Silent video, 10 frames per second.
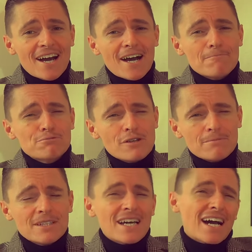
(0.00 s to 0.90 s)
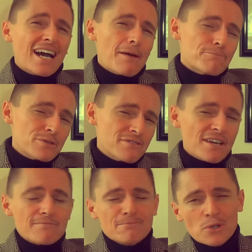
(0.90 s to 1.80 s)
Uh, probably I, I
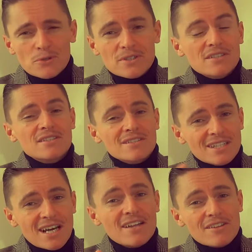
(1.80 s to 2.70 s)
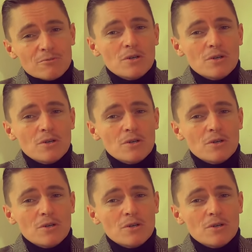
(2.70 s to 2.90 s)
predict more than, than other